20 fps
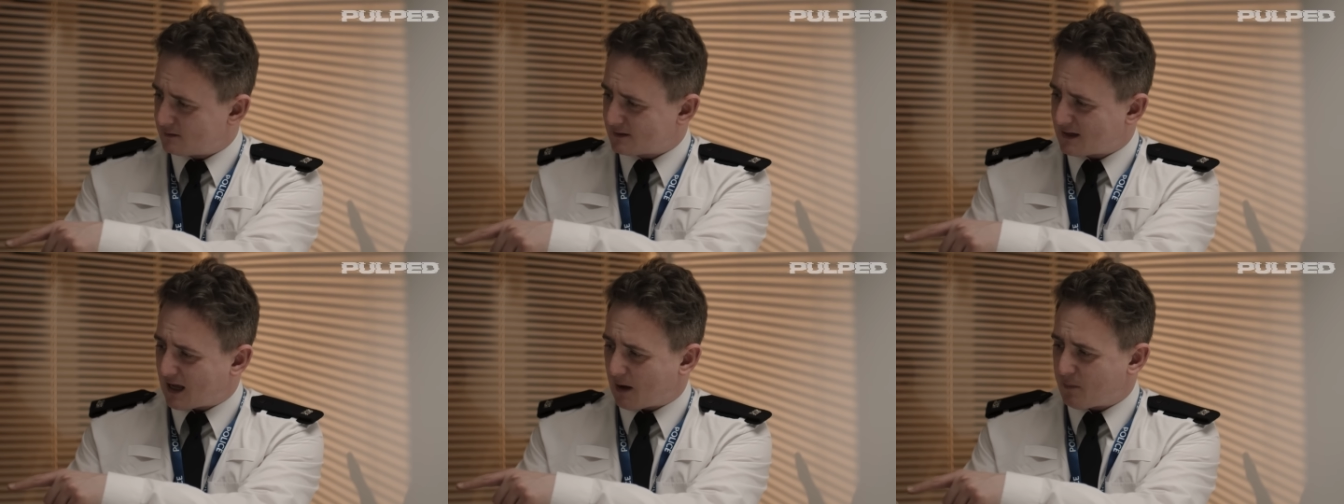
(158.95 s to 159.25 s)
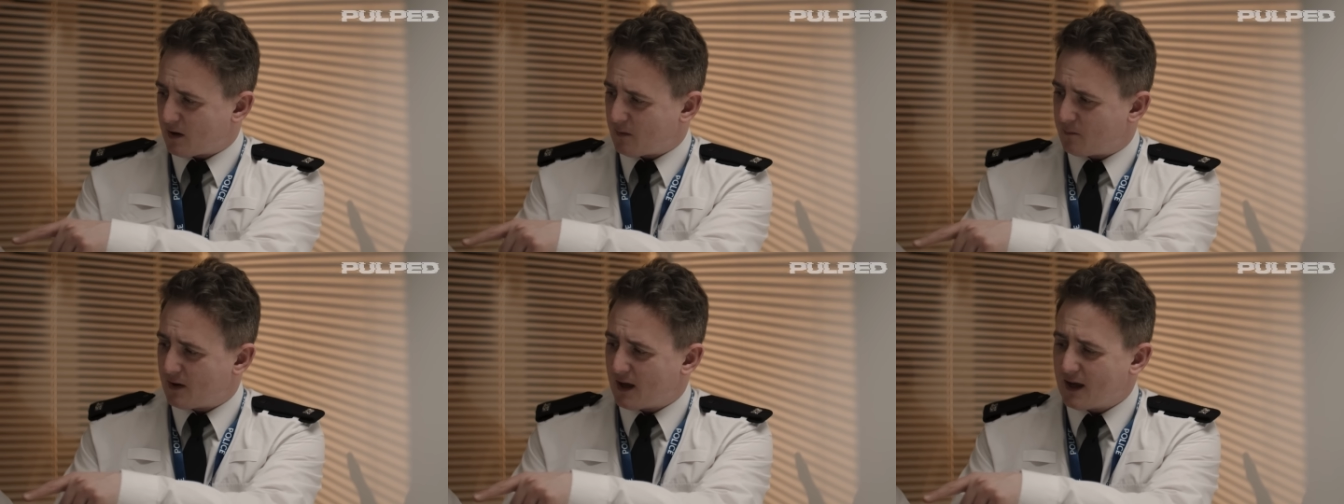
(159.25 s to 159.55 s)

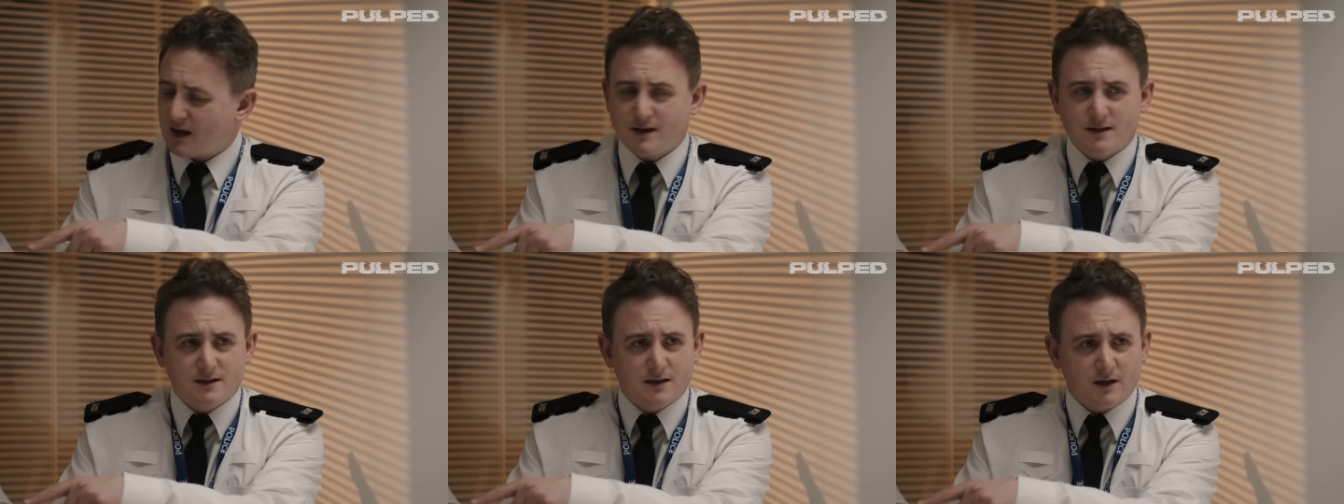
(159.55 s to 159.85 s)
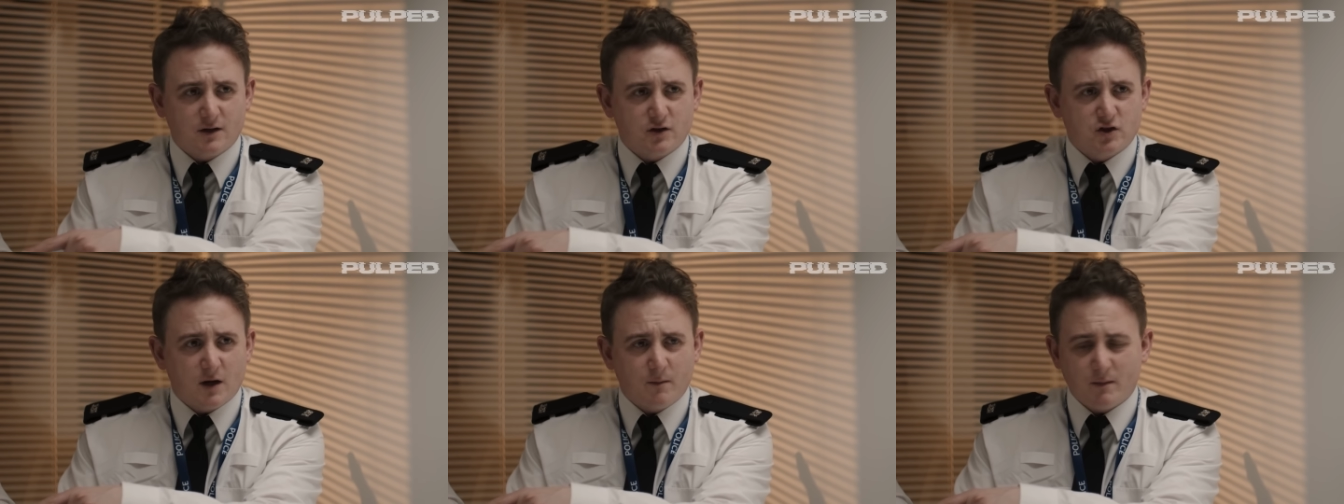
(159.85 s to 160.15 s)
Scabby Pete
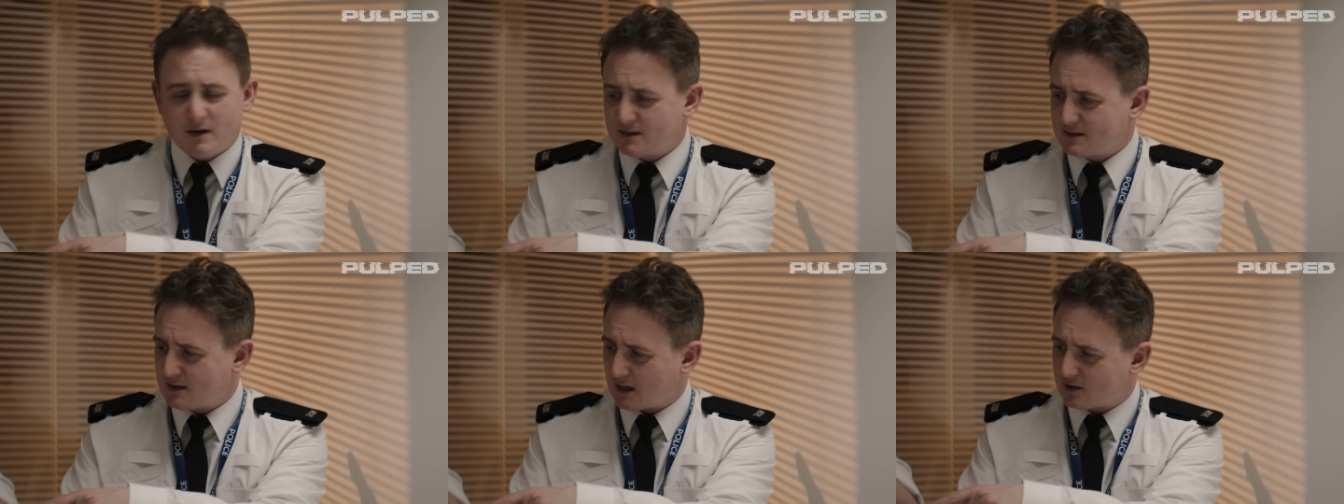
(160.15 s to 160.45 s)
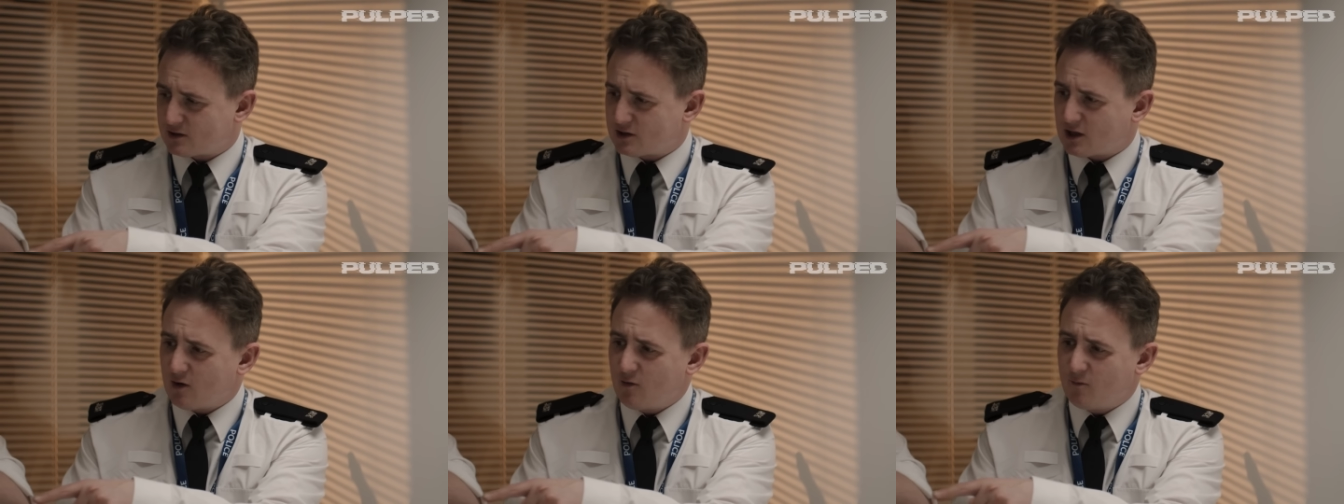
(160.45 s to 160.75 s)
at Jimmy's
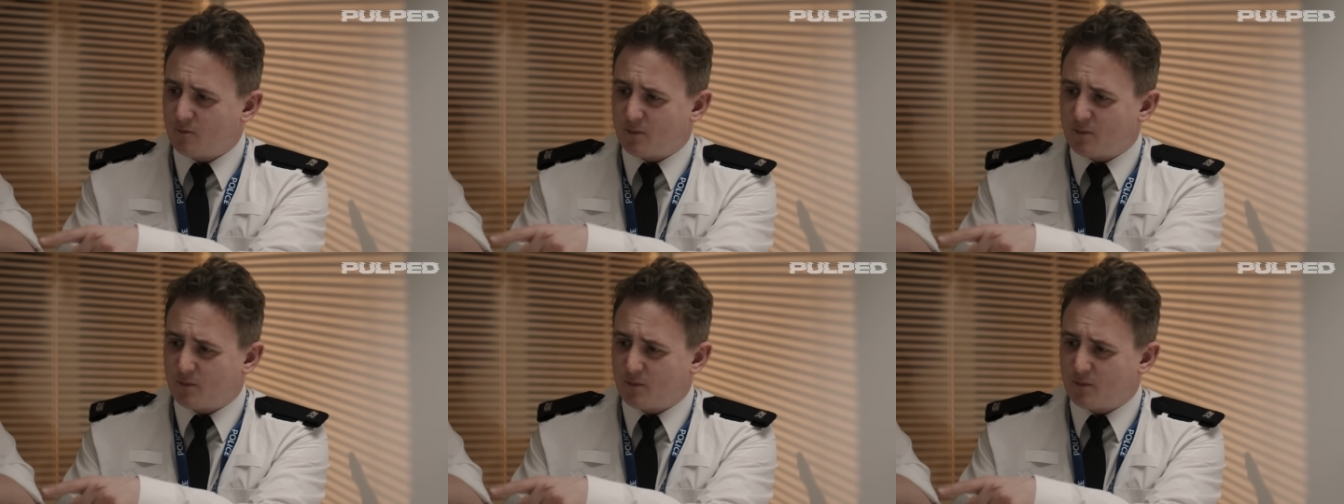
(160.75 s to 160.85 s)
Tattoo